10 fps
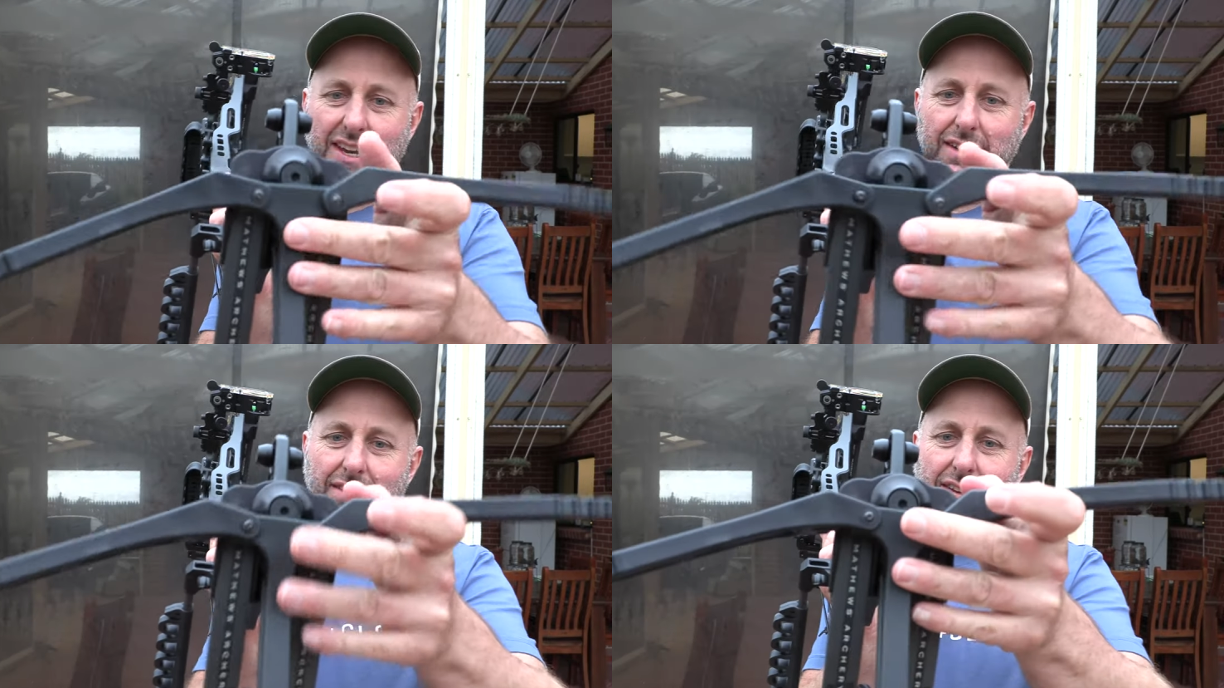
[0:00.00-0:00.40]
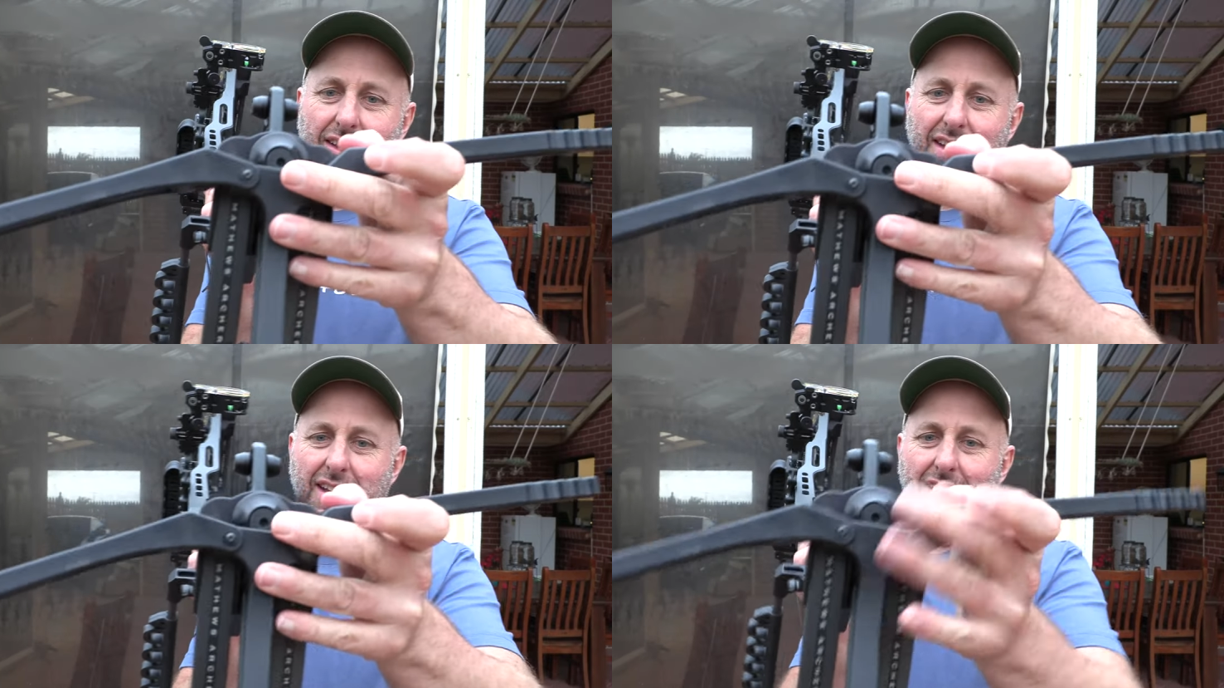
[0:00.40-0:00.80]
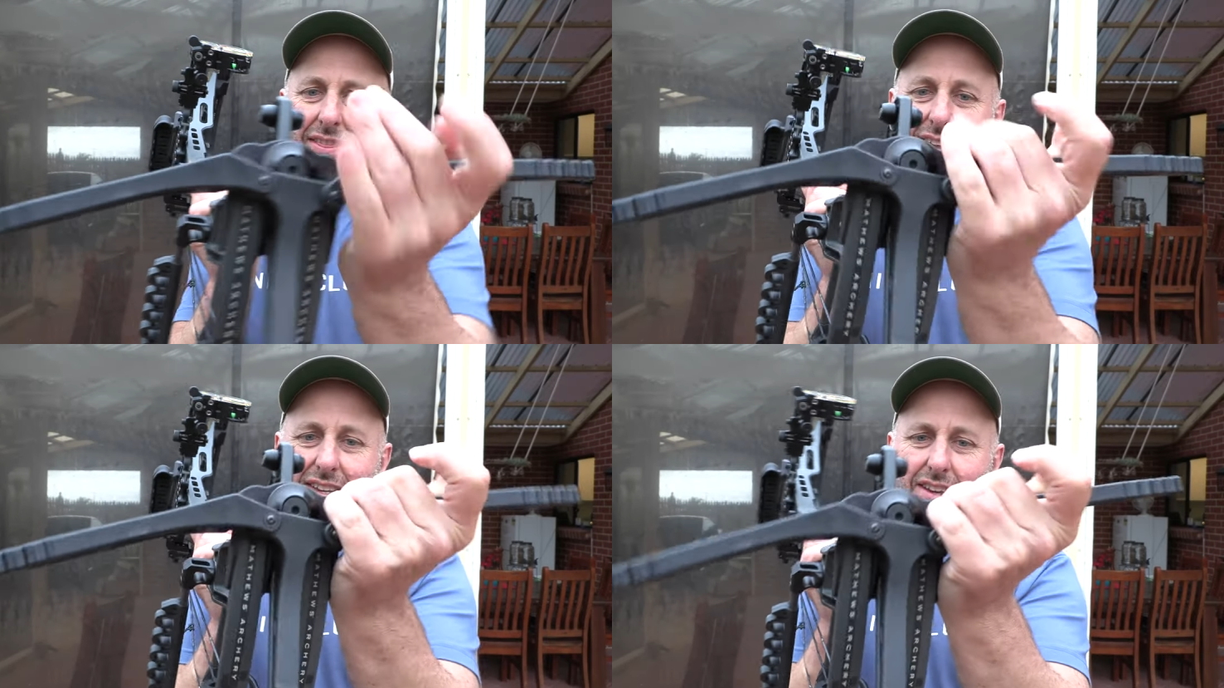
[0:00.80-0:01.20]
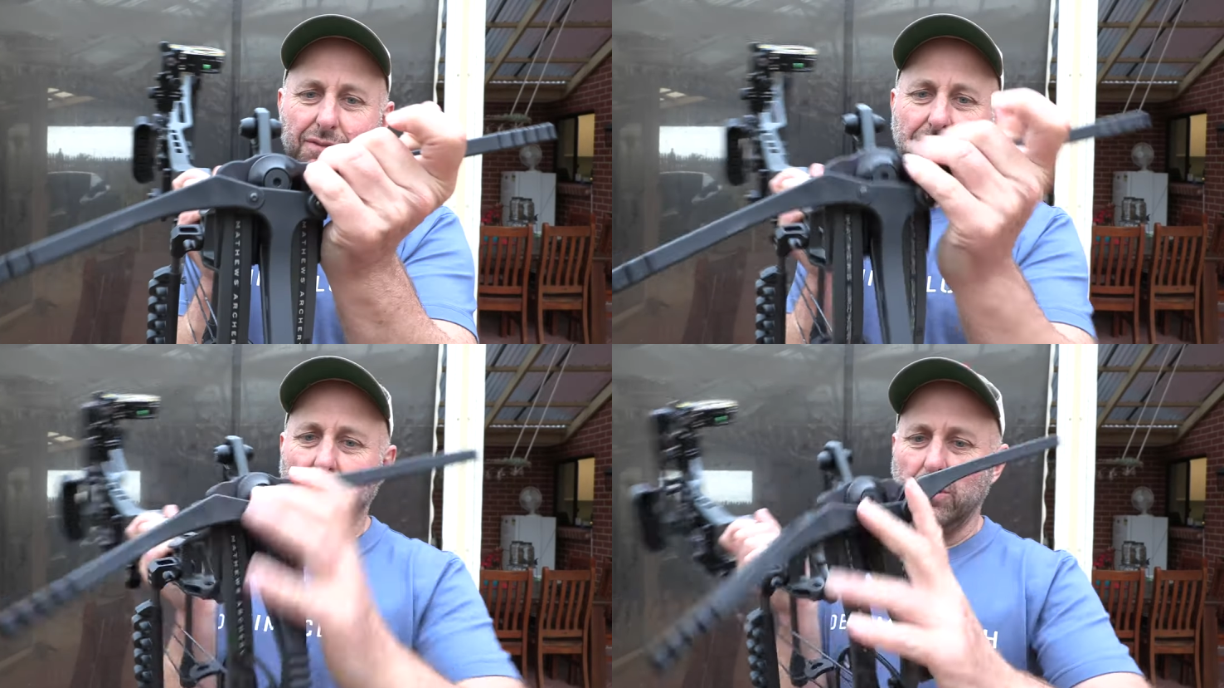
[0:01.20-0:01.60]
in, then you
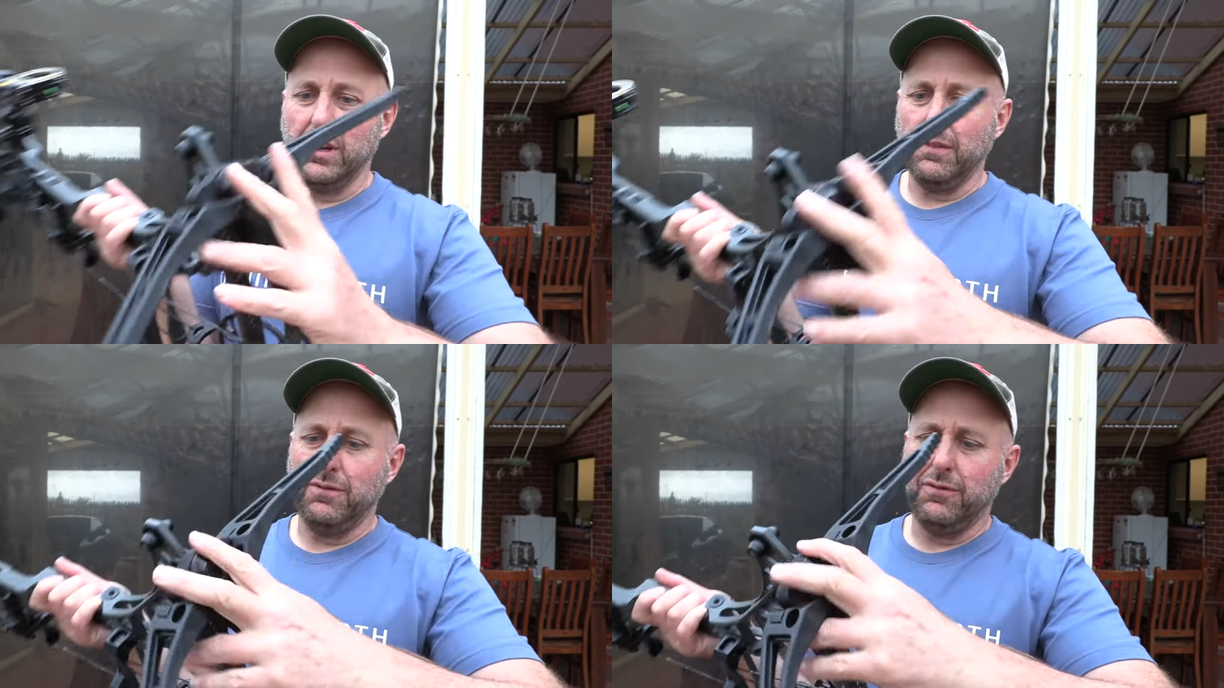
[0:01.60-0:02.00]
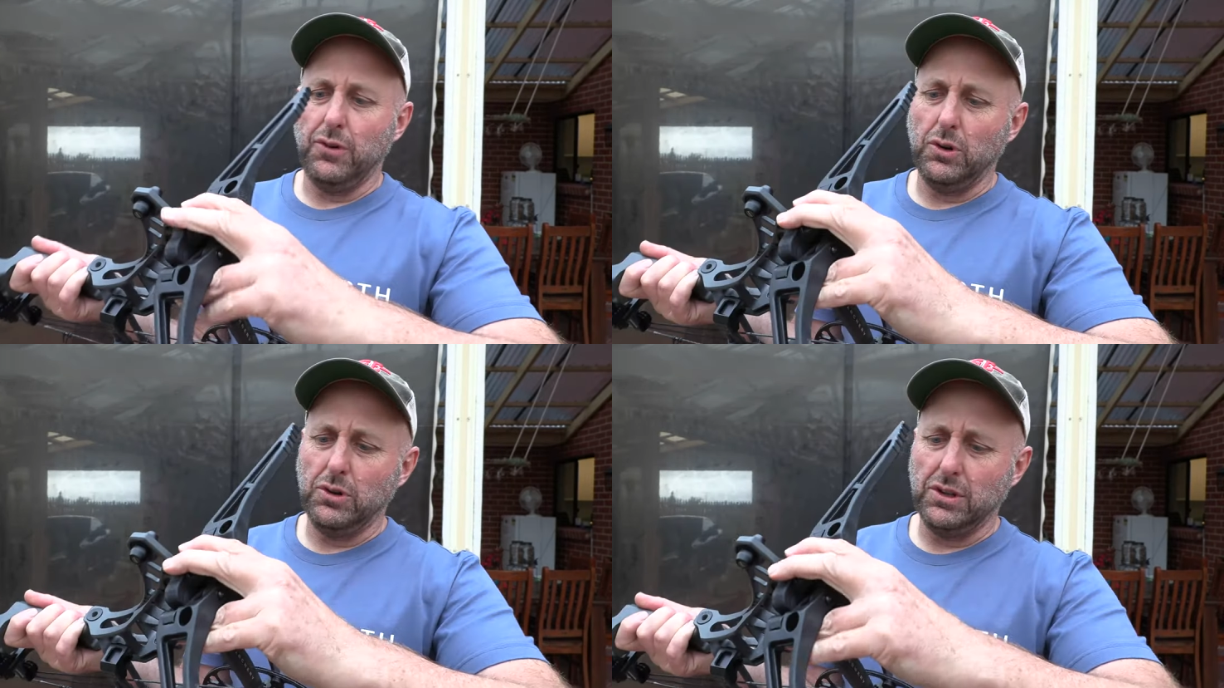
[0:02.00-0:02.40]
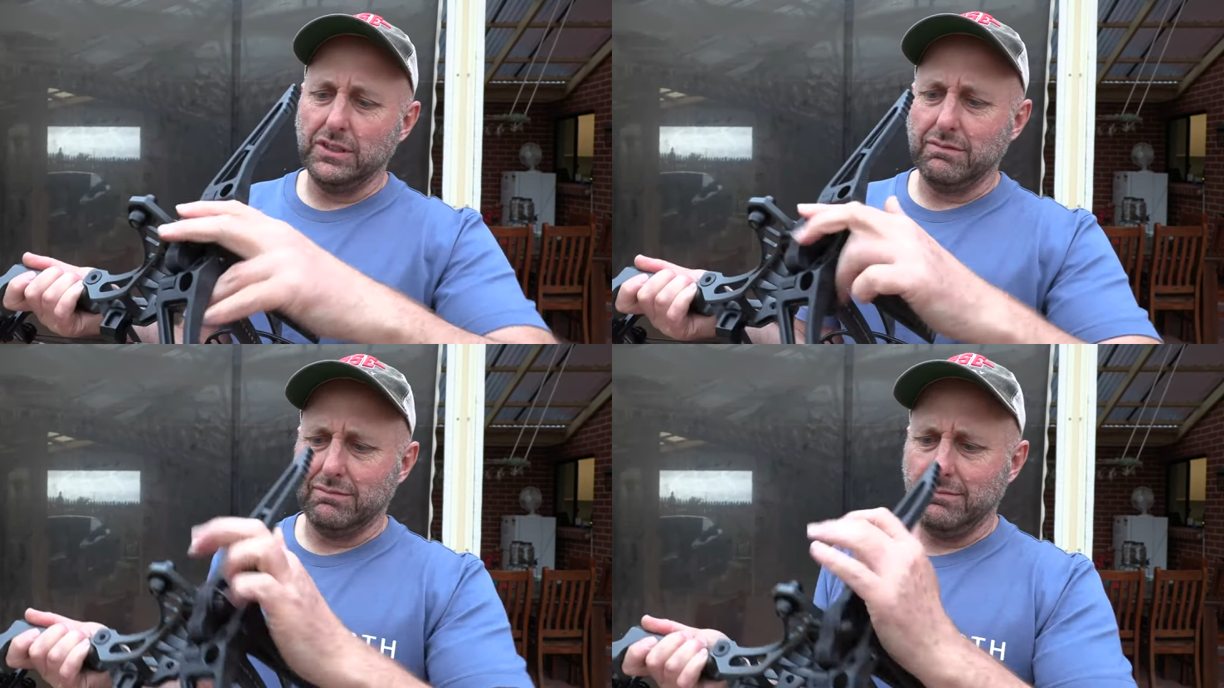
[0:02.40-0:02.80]
fold it forward.